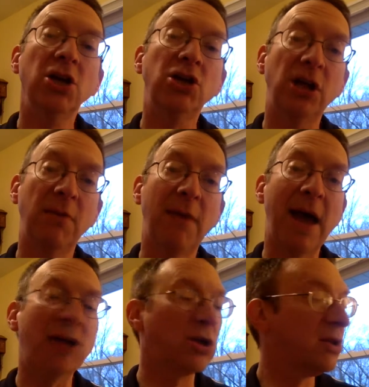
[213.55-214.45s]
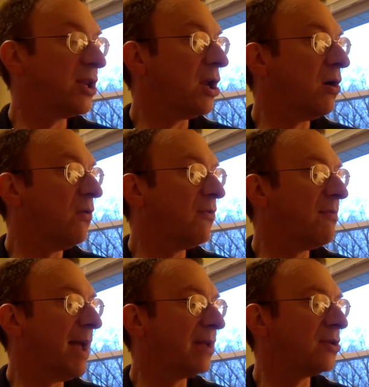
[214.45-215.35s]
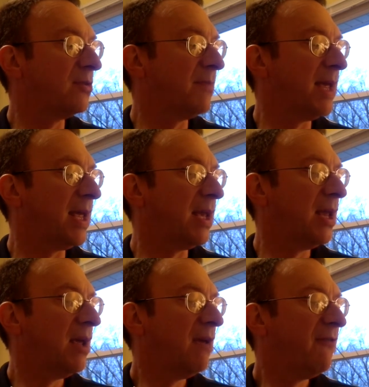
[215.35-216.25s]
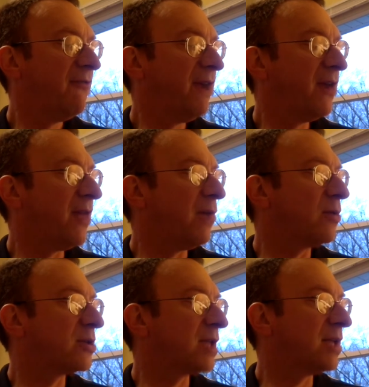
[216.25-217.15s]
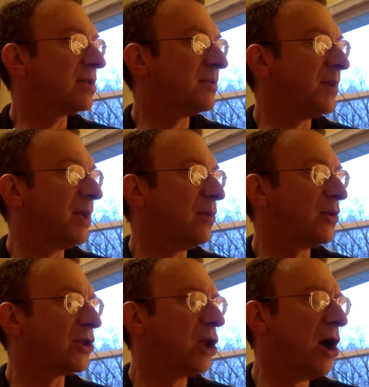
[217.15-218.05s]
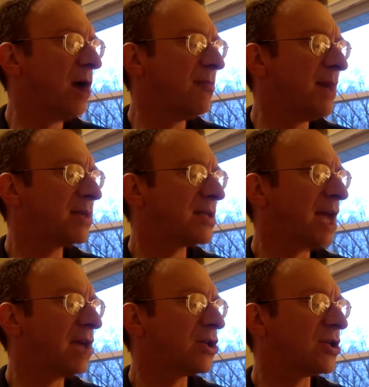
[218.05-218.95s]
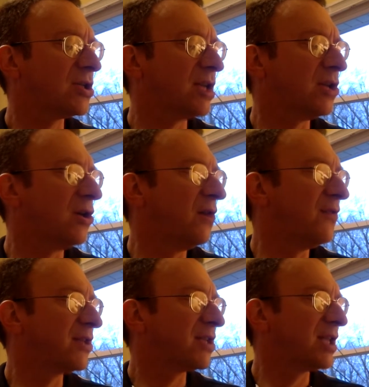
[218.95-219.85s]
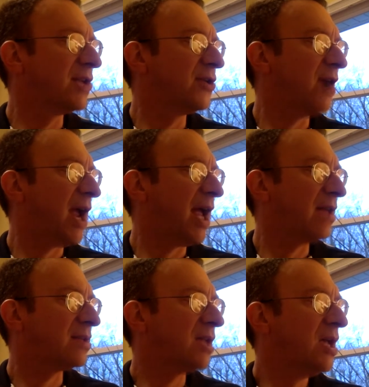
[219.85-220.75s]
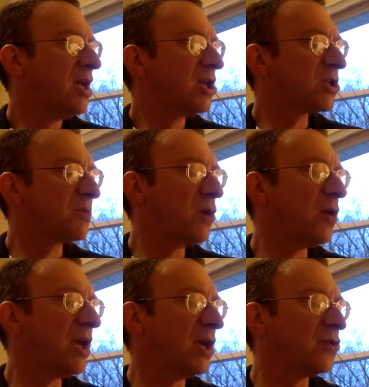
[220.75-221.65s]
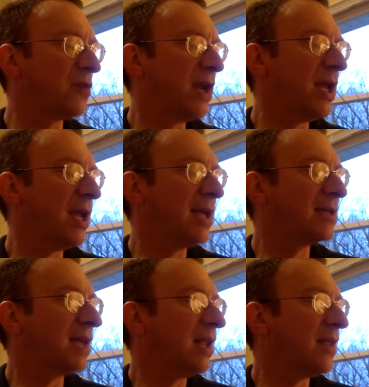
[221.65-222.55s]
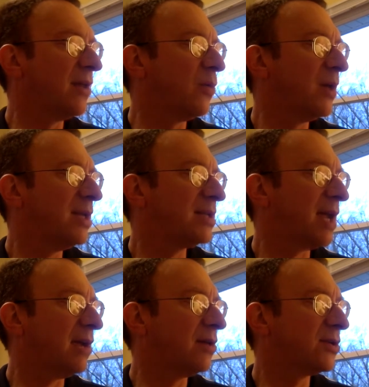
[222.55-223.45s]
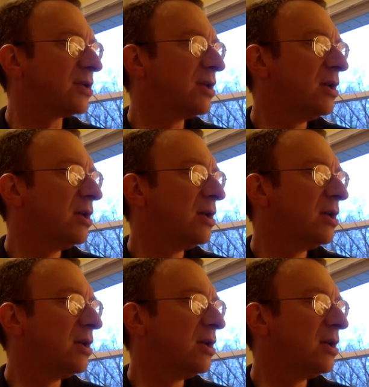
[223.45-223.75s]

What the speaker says: She imagined the overmantel men, fair they were said to be, with long mustaches and nervous, slender hands, smoking and drinking and telling their witty tales,